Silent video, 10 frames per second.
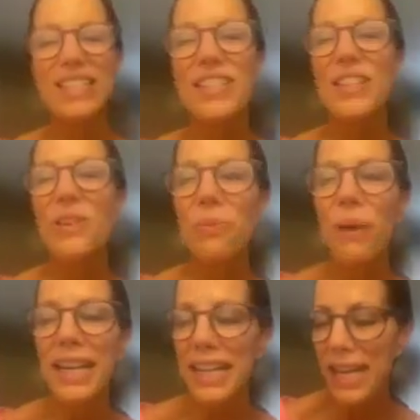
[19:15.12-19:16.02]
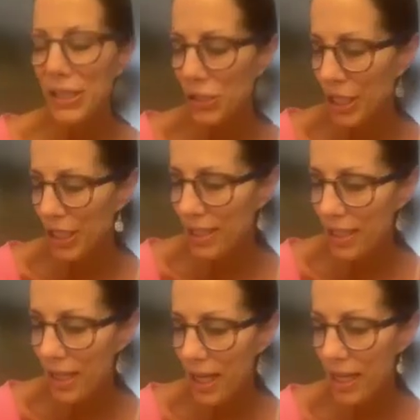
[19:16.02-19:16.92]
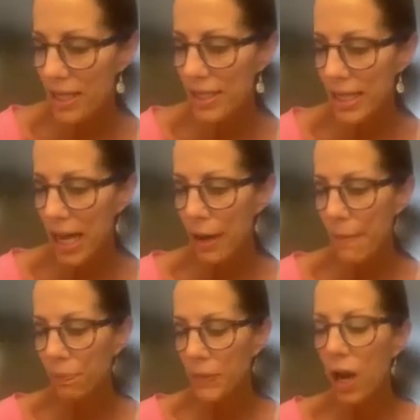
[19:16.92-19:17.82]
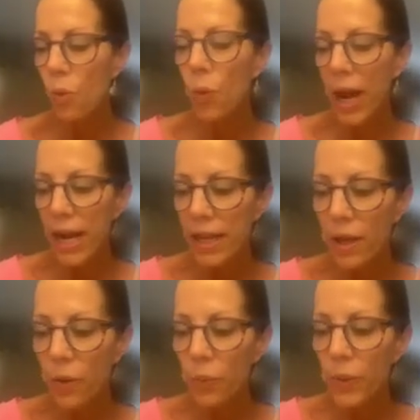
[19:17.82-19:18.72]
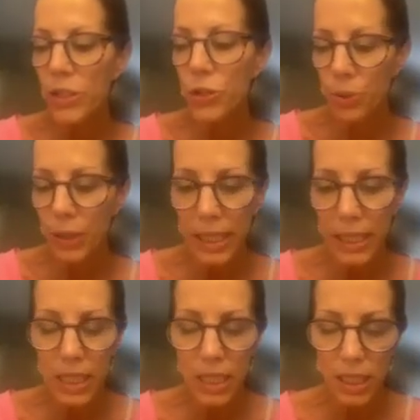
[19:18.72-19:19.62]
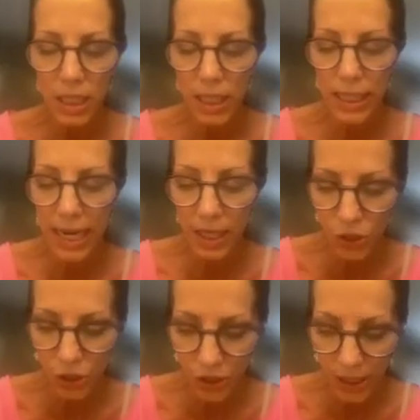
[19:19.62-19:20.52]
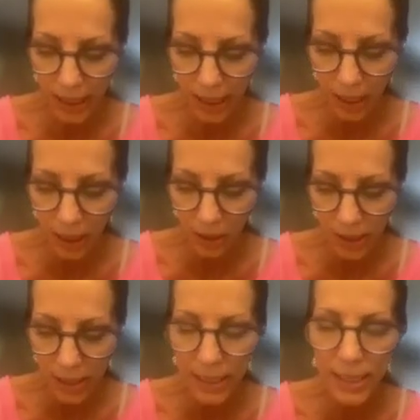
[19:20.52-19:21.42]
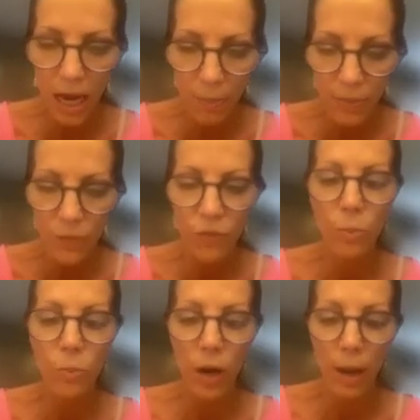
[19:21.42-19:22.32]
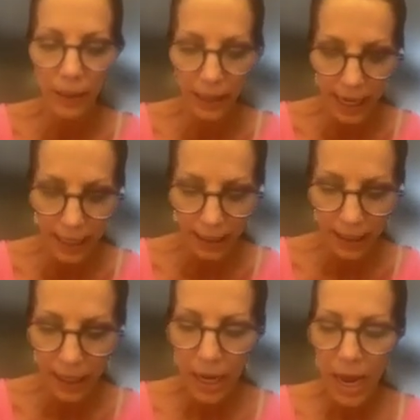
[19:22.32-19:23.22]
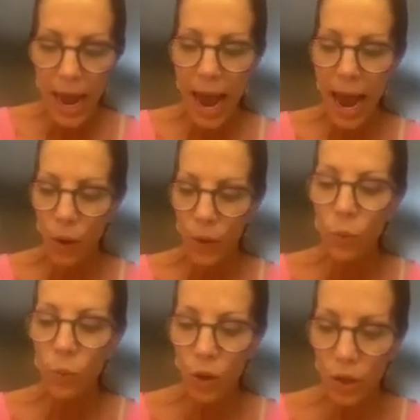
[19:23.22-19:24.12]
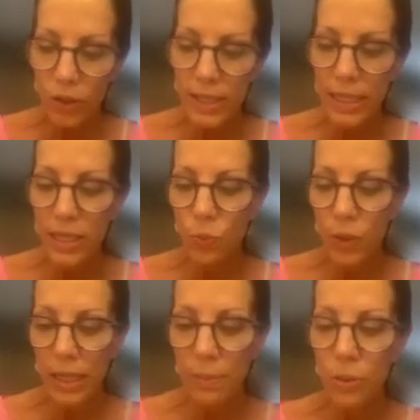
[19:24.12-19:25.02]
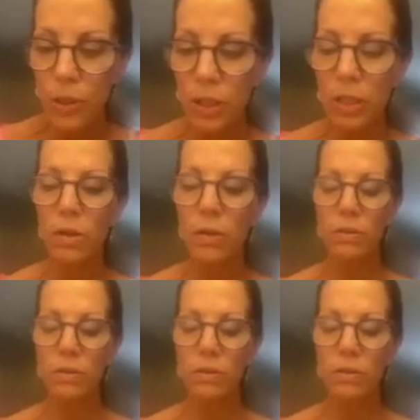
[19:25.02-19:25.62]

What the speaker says: So radiation is a way that we treat cancer cells to stop them from replicating. How it works is we put